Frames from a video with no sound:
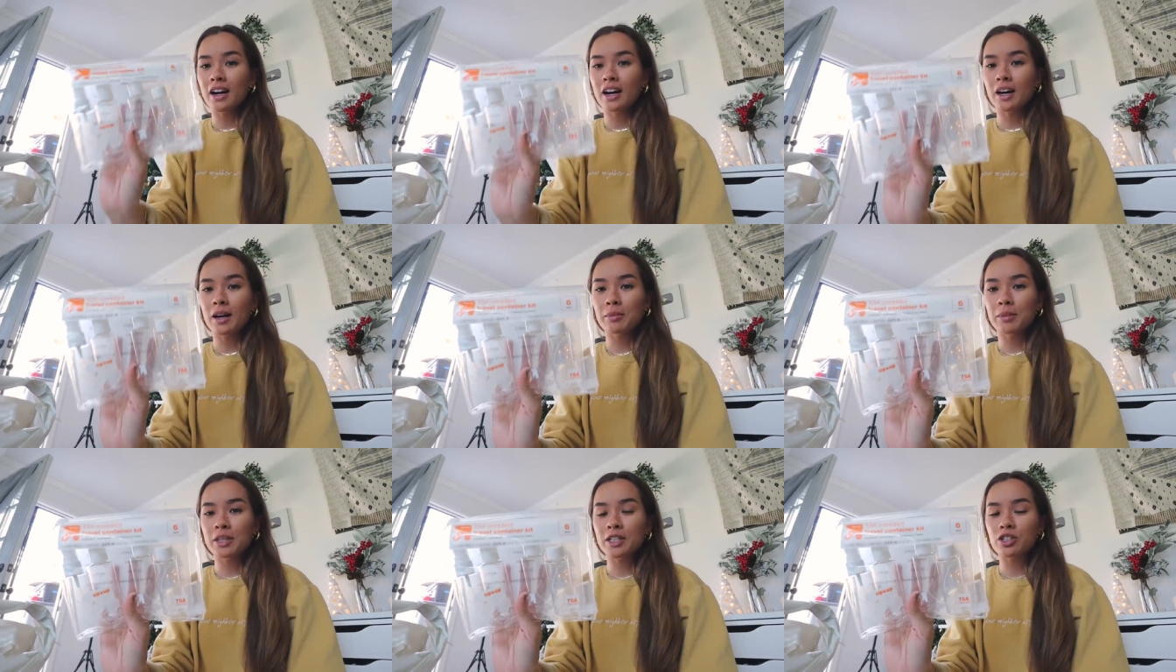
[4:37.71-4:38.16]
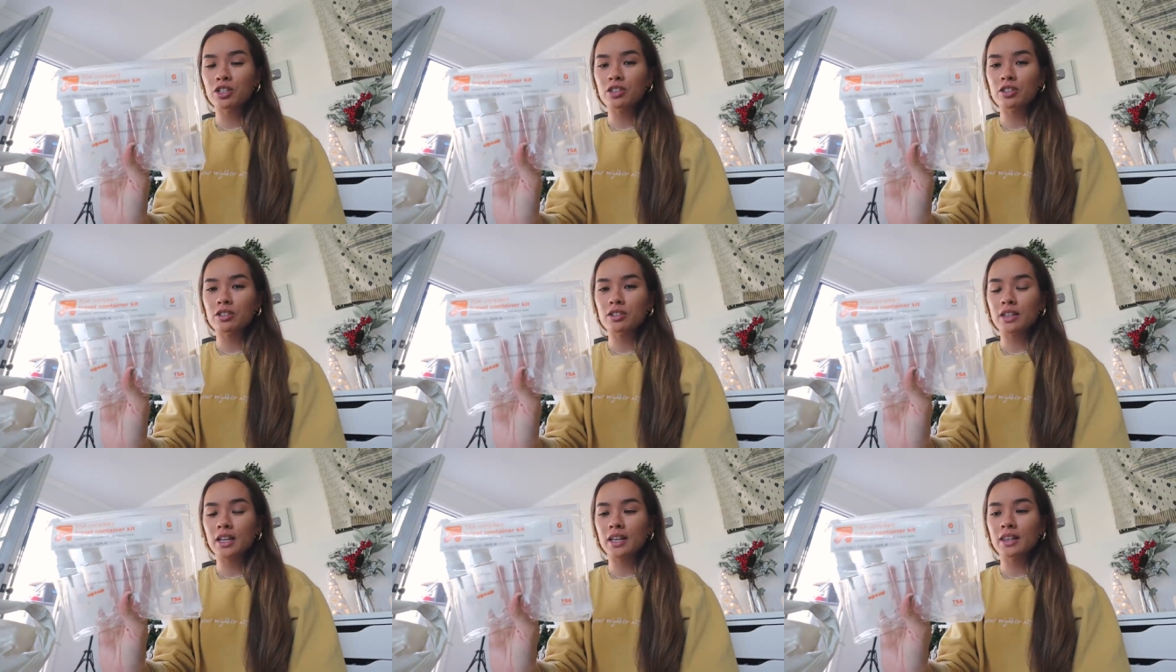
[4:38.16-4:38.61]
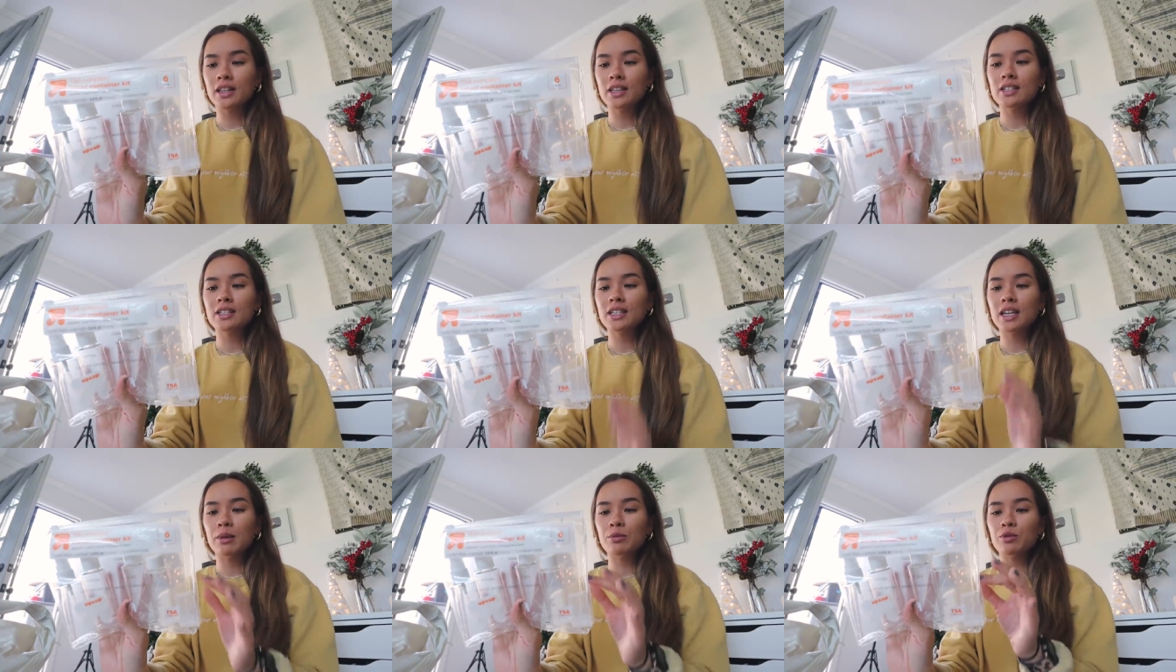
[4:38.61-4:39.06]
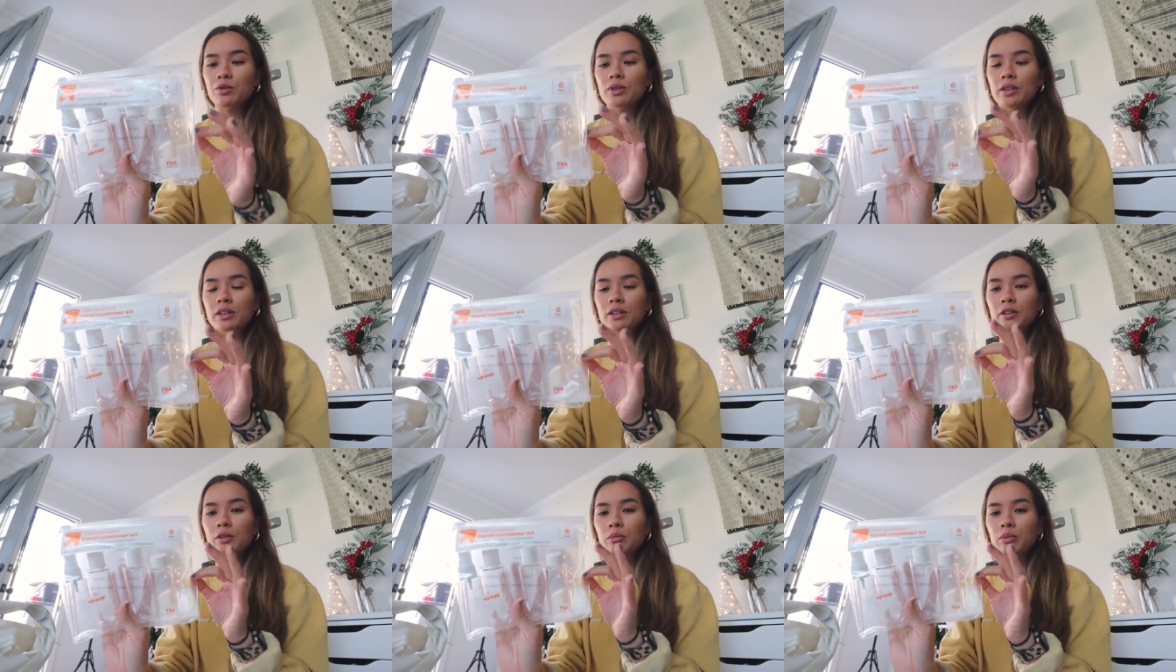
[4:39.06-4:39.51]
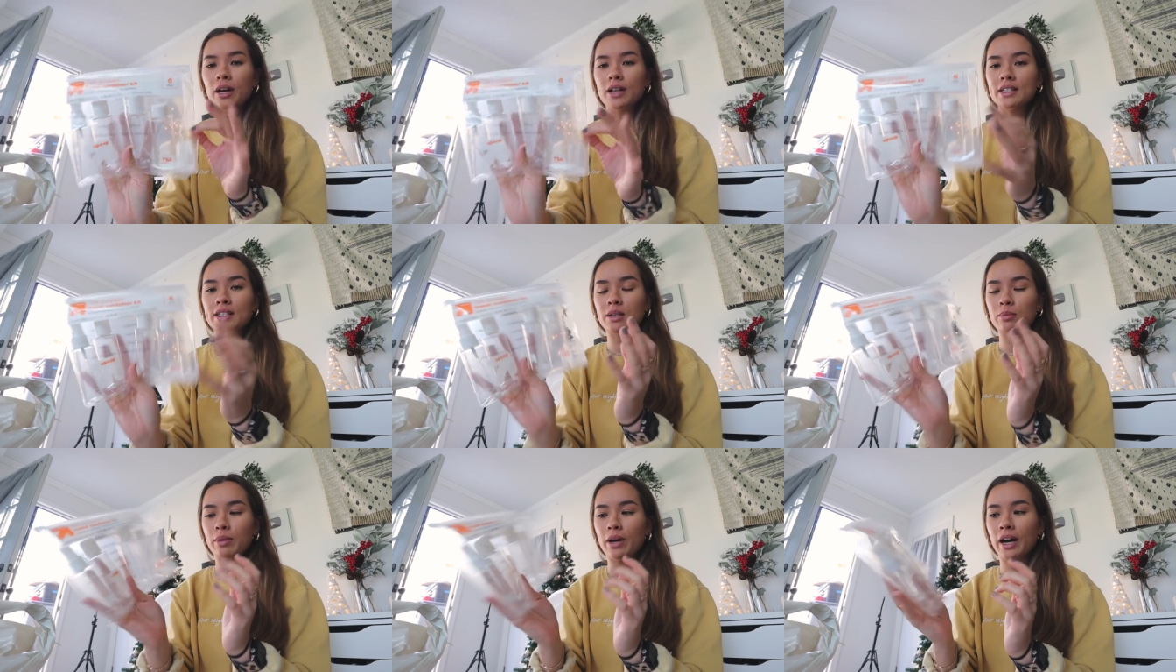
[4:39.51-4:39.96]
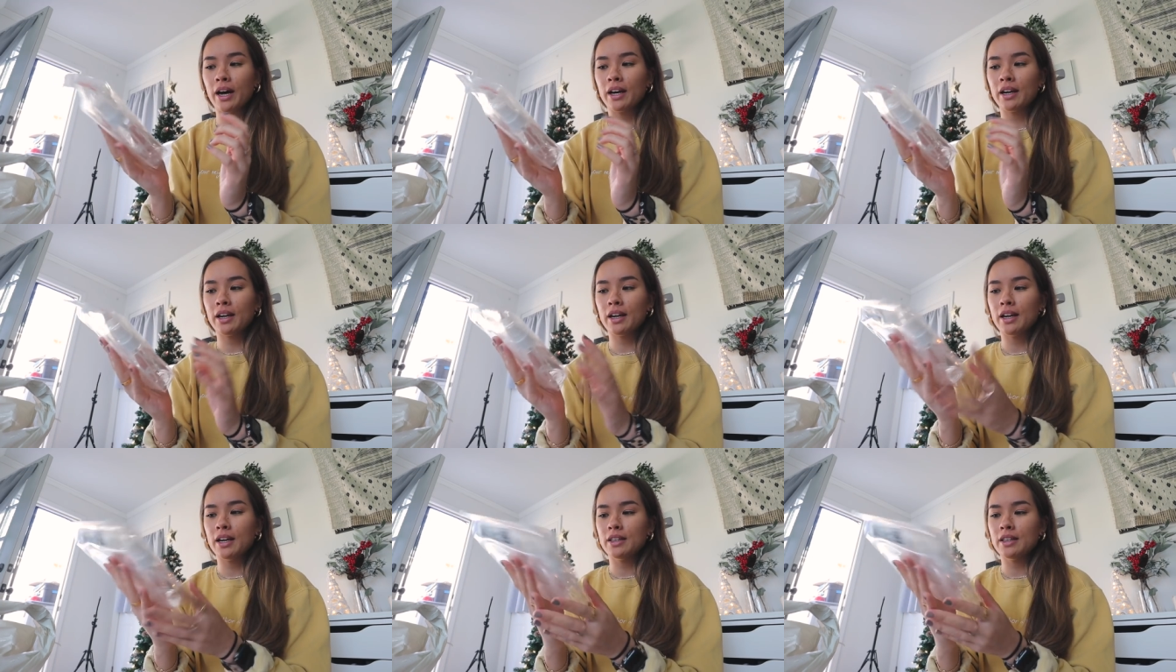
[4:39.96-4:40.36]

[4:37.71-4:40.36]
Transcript: Um, it's just like this. It comes with a little plastic bag